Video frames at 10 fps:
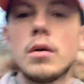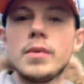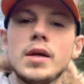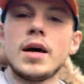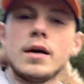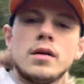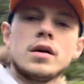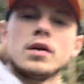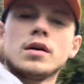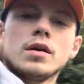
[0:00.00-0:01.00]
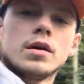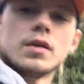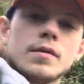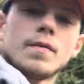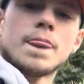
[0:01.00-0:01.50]
But yeah,
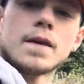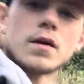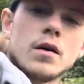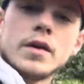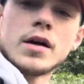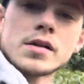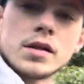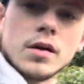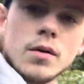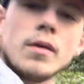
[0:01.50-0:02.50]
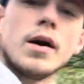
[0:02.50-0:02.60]
got a nice little